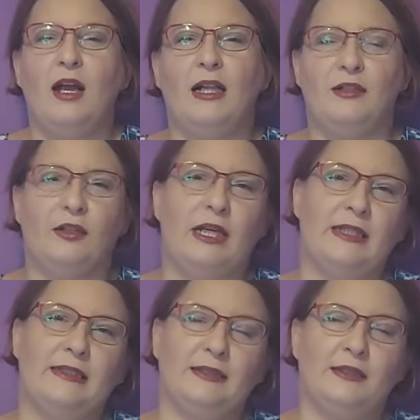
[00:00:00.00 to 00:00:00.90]
Although I
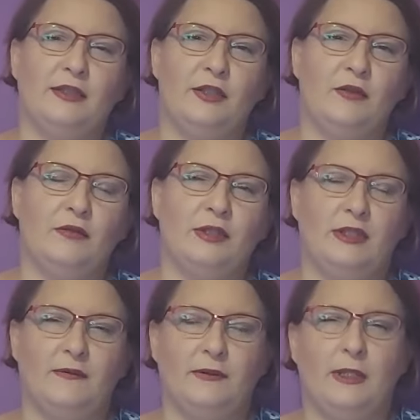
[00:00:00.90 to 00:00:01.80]
did the yoke
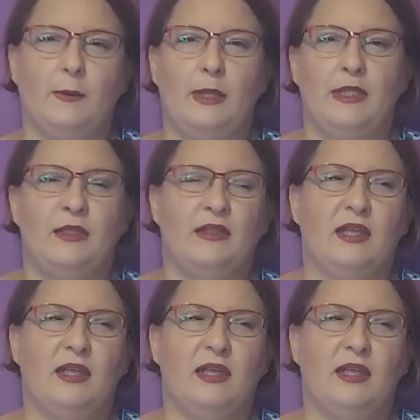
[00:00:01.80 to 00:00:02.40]
different method,